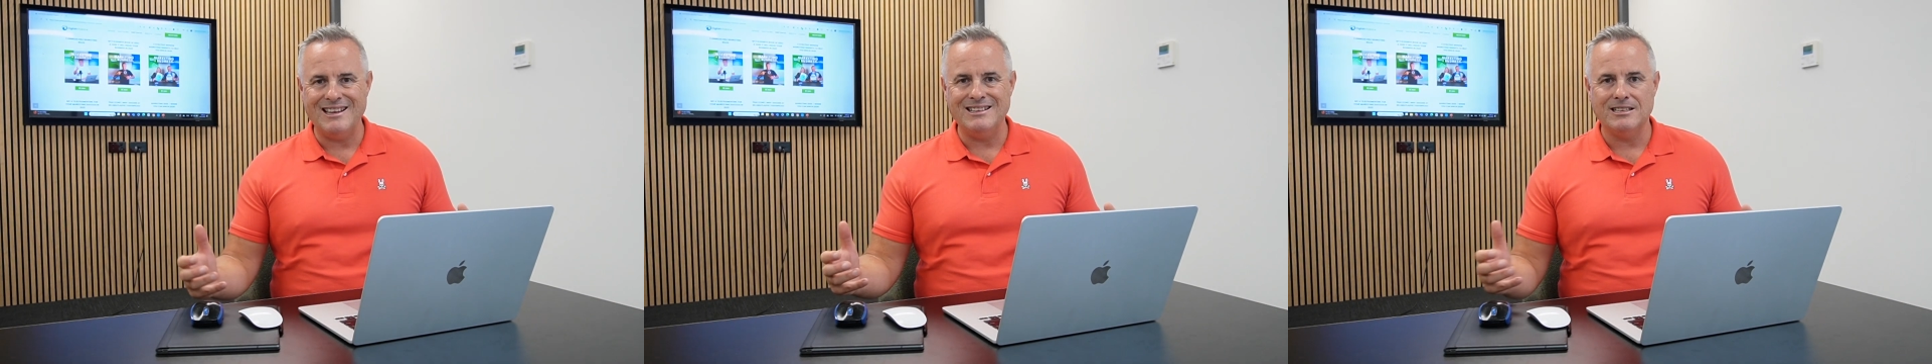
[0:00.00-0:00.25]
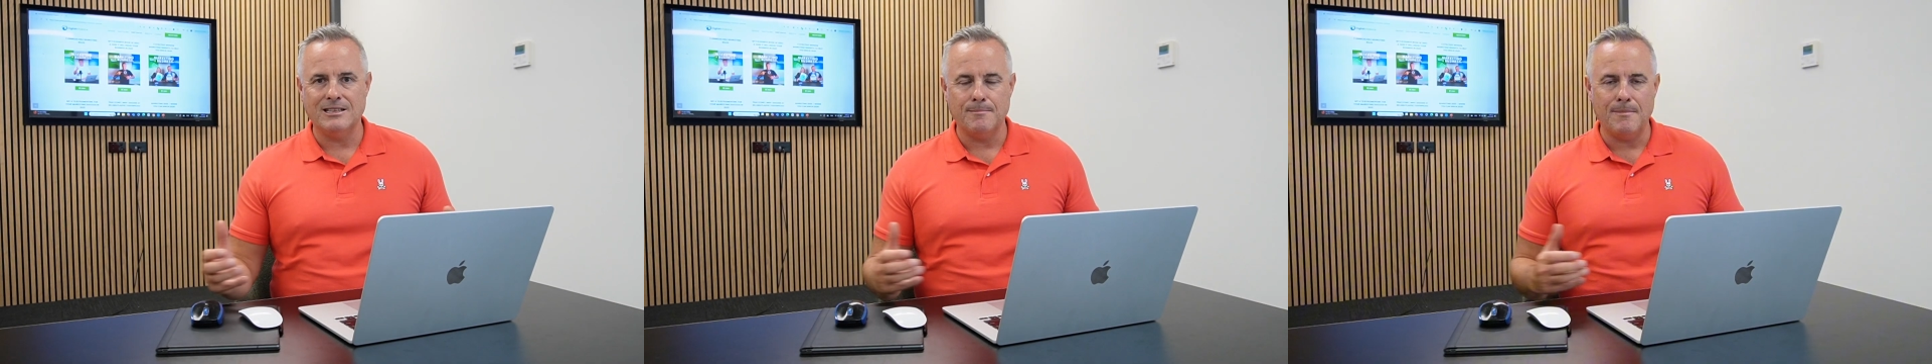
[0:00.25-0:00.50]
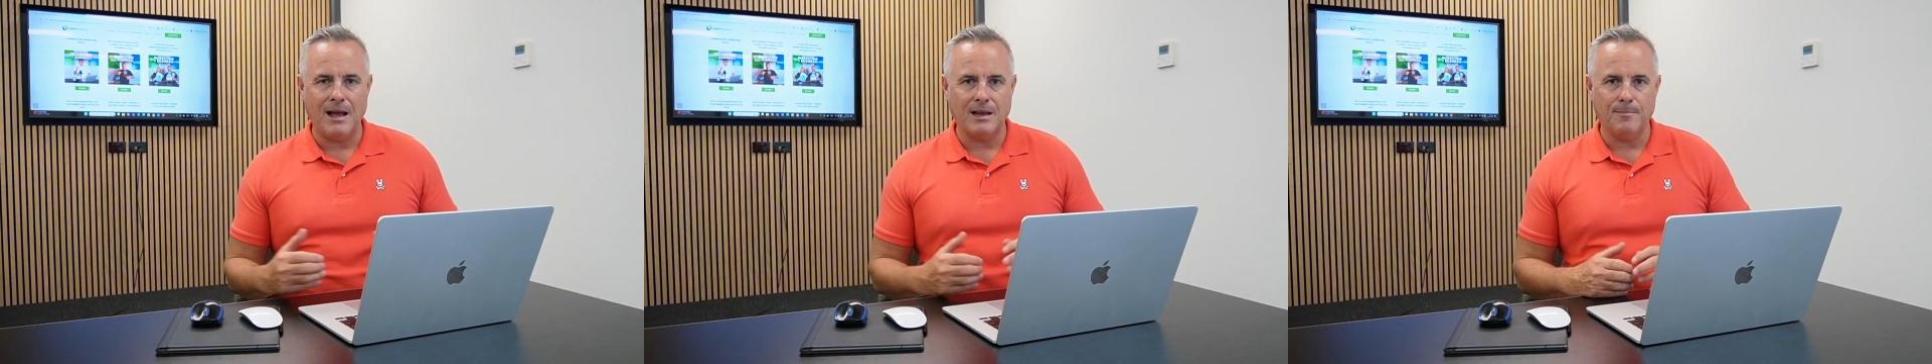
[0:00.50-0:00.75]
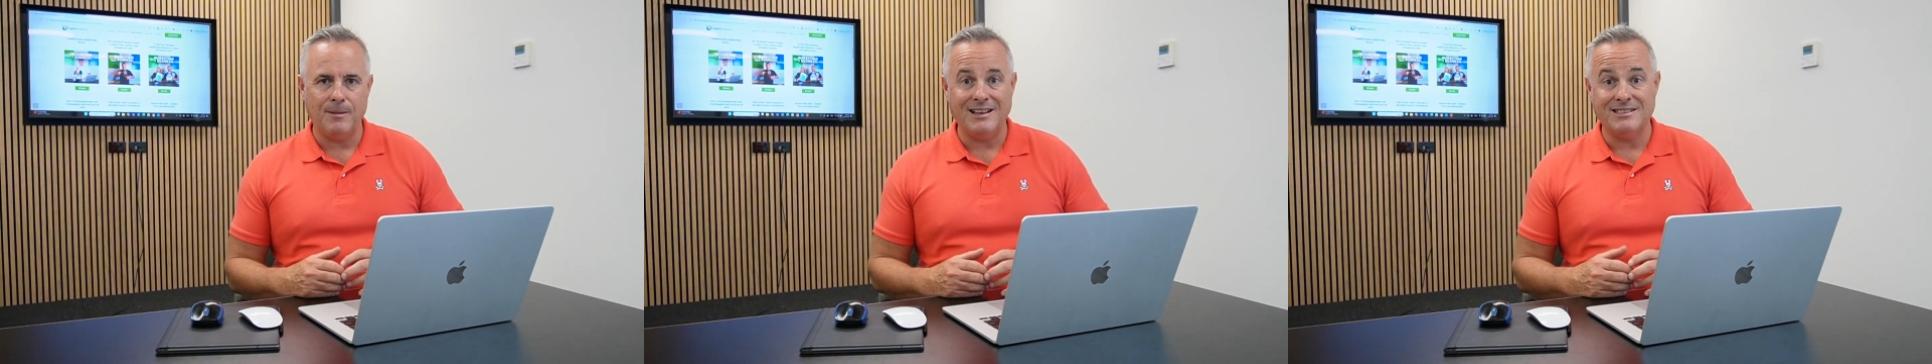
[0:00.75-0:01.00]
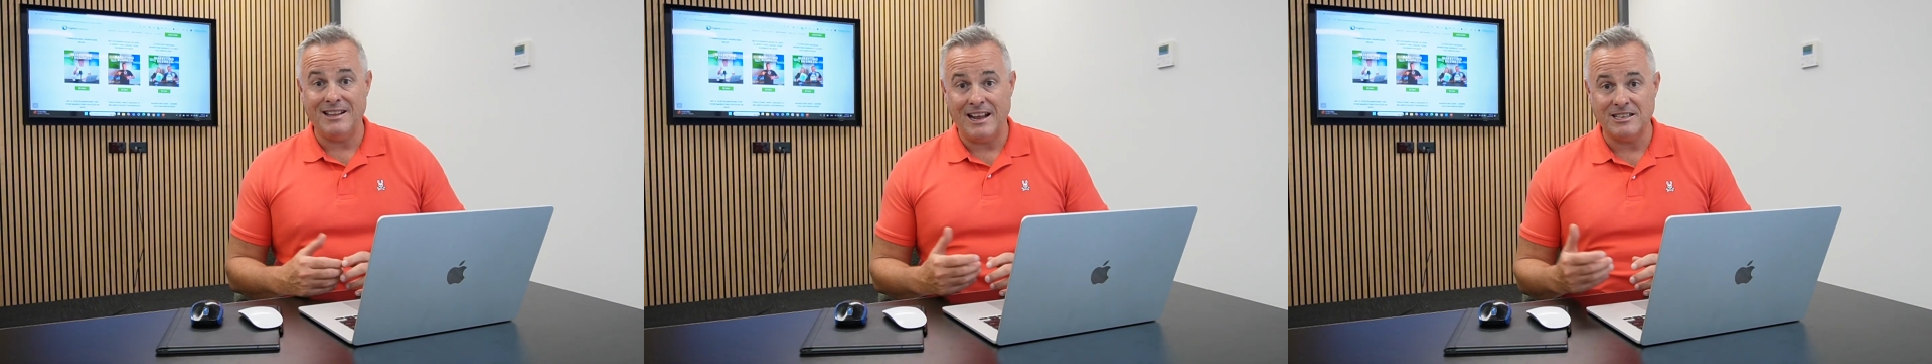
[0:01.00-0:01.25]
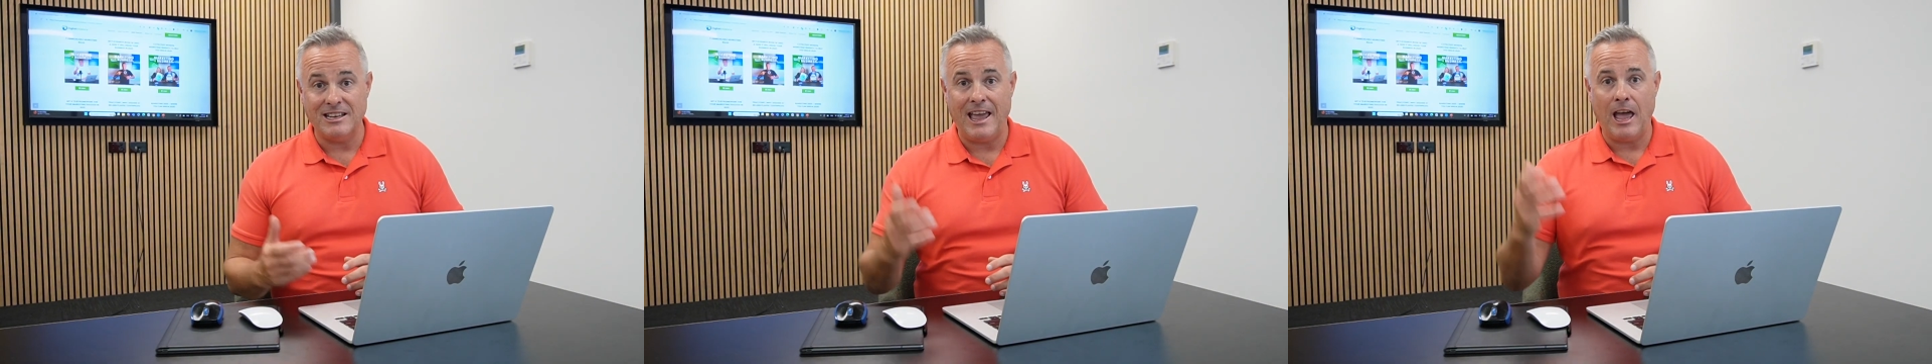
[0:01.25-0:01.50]
into the marketplace that
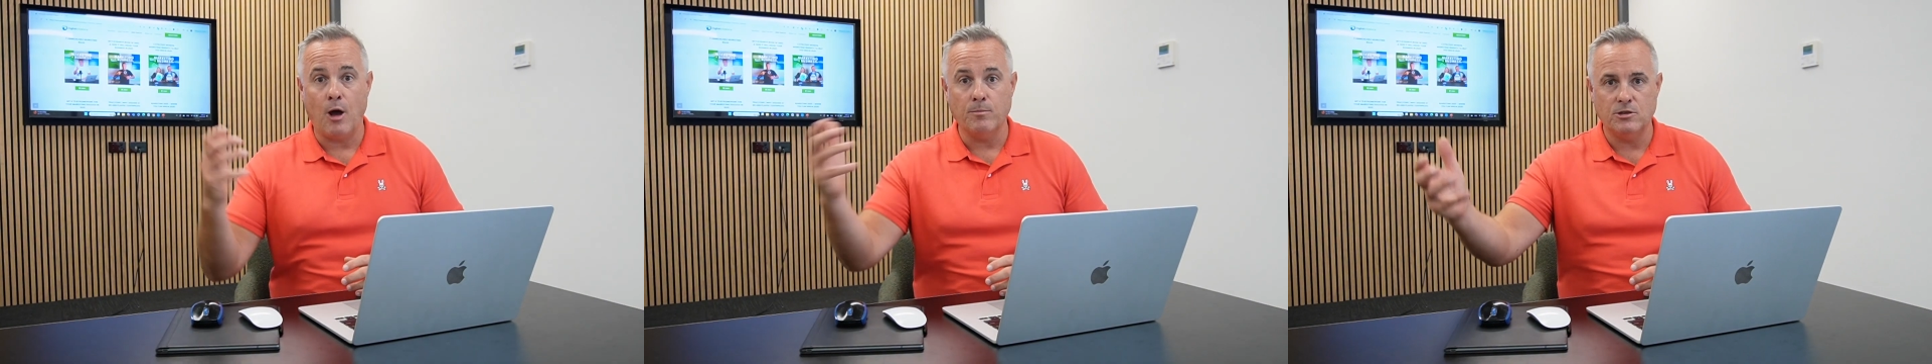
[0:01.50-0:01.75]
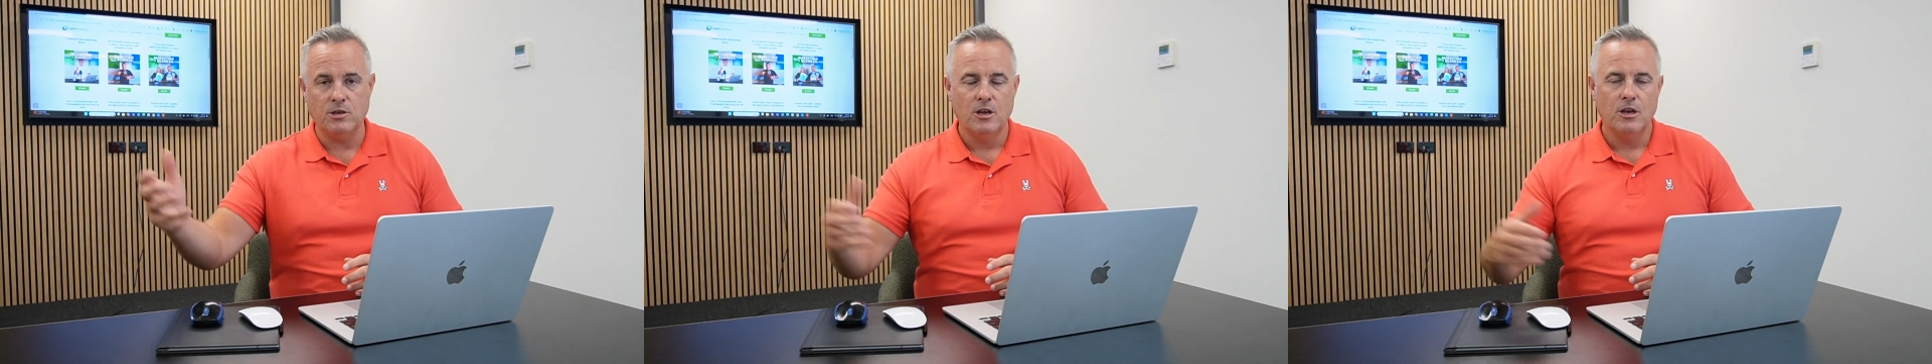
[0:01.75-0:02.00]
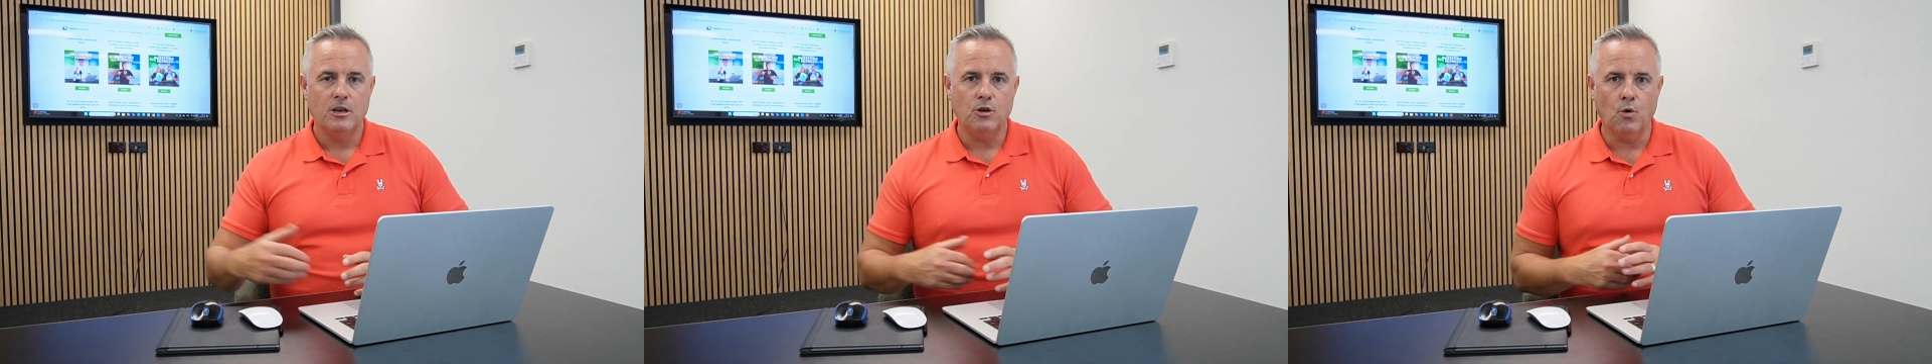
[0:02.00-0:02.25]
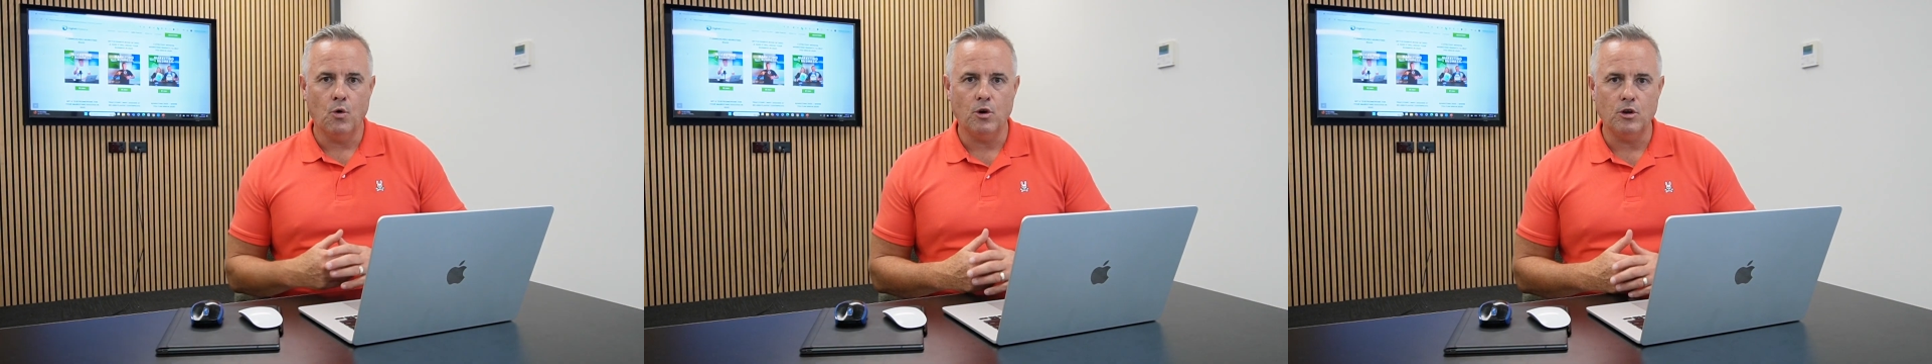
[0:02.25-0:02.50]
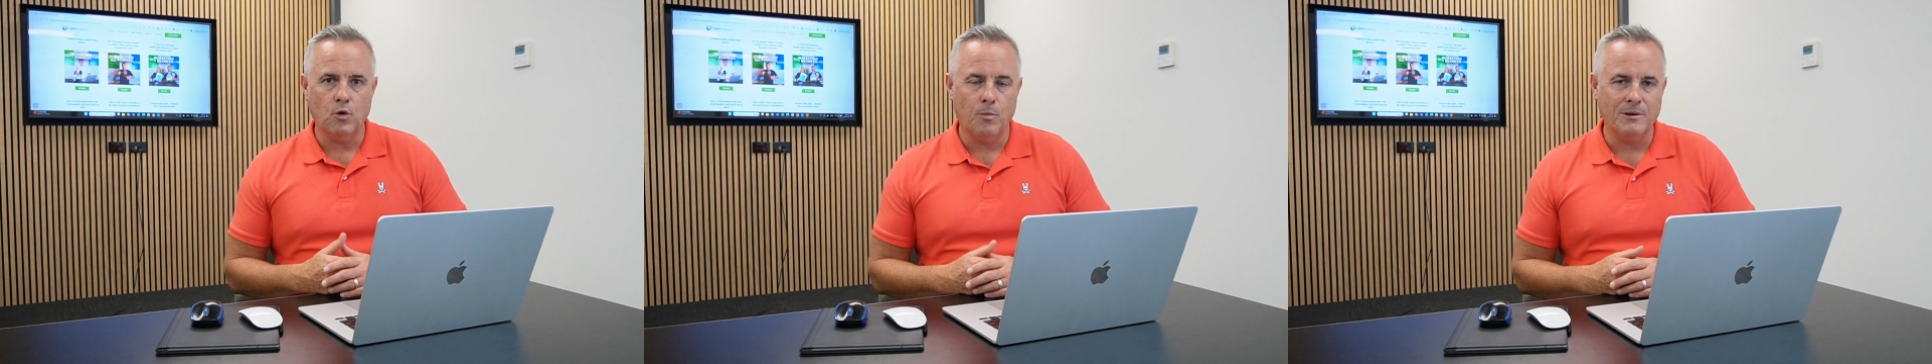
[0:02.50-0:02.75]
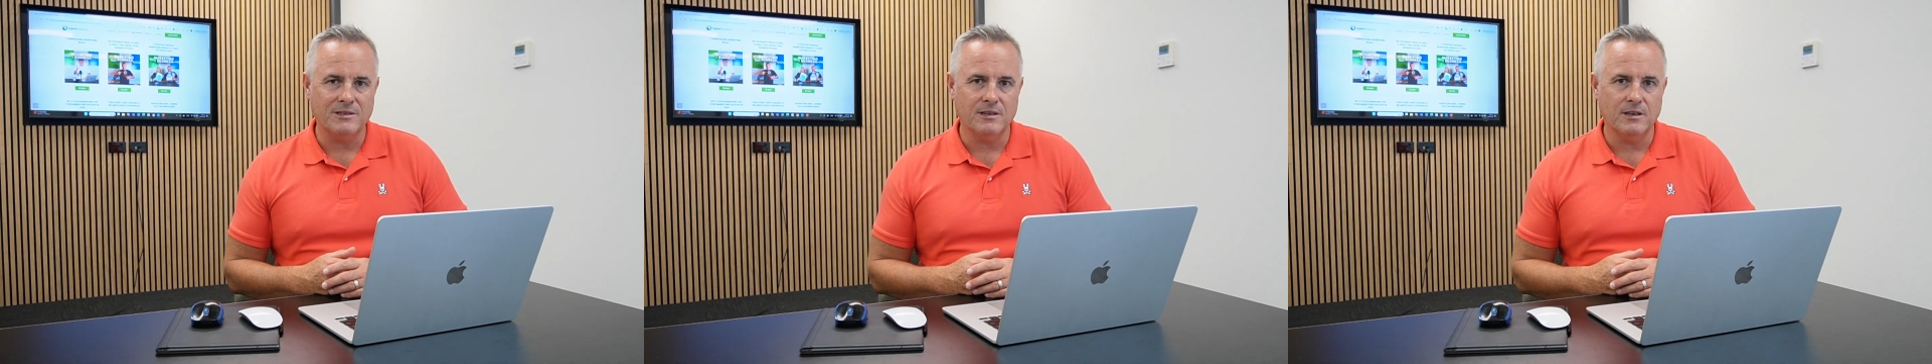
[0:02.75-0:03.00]
actually helps your
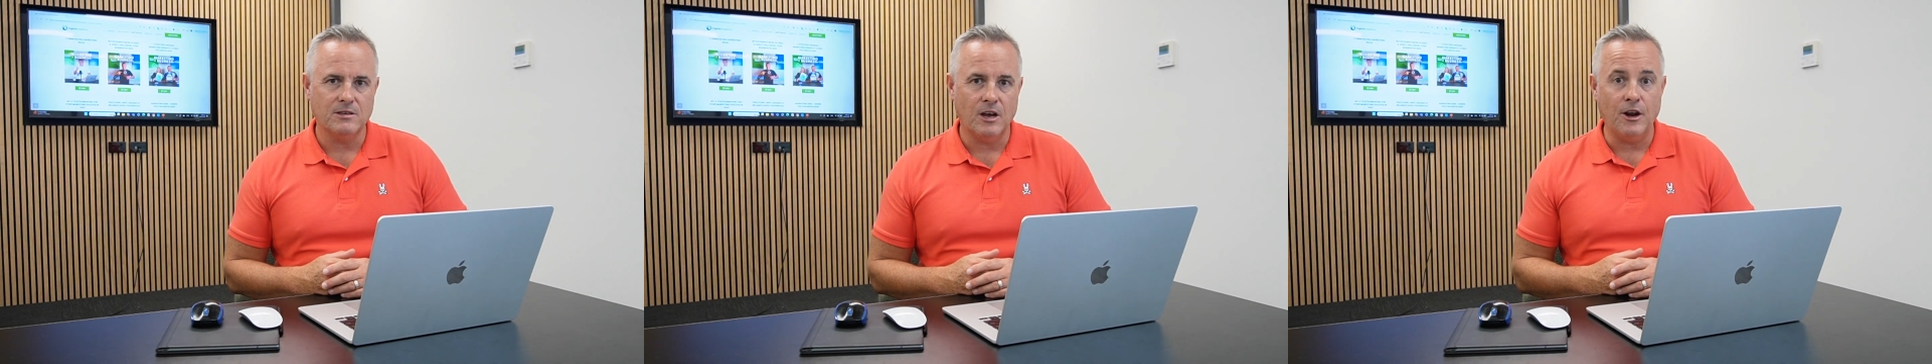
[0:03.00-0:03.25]
business.